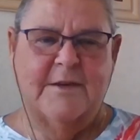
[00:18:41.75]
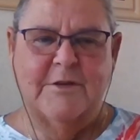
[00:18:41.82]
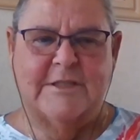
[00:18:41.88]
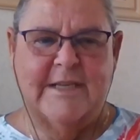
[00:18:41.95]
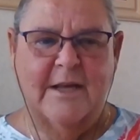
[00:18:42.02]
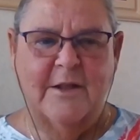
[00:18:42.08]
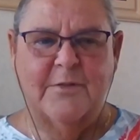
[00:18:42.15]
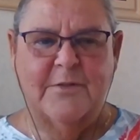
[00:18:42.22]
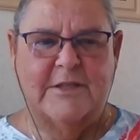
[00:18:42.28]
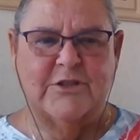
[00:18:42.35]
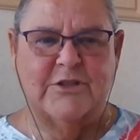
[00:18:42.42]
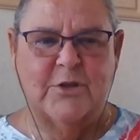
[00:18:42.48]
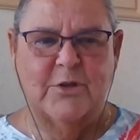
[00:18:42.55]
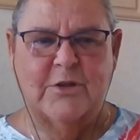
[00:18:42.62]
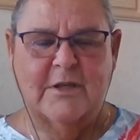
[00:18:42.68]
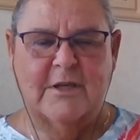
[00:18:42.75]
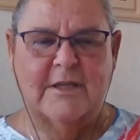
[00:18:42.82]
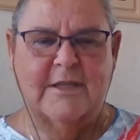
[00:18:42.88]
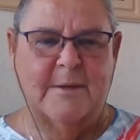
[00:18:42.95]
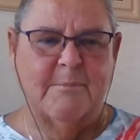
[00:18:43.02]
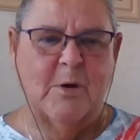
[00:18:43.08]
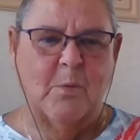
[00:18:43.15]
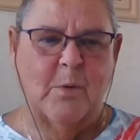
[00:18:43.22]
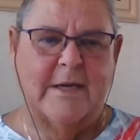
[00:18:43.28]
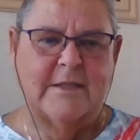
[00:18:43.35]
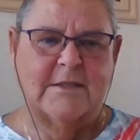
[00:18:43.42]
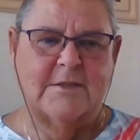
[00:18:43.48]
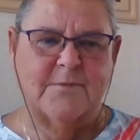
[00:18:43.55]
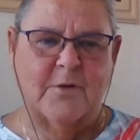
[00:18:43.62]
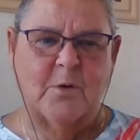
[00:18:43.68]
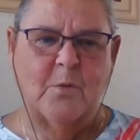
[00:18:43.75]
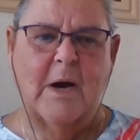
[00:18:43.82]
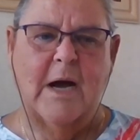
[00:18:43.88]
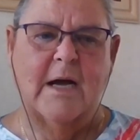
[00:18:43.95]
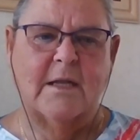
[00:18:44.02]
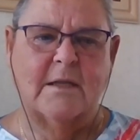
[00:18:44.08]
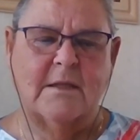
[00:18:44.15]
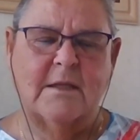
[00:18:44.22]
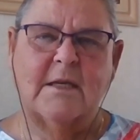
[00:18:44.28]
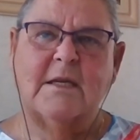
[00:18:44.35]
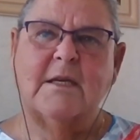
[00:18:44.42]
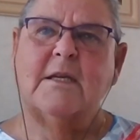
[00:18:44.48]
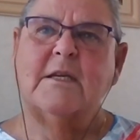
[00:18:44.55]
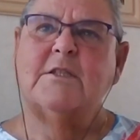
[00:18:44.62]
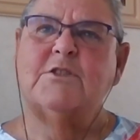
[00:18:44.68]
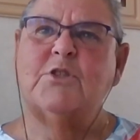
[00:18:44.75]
serious health issue that clipped my wings for a while.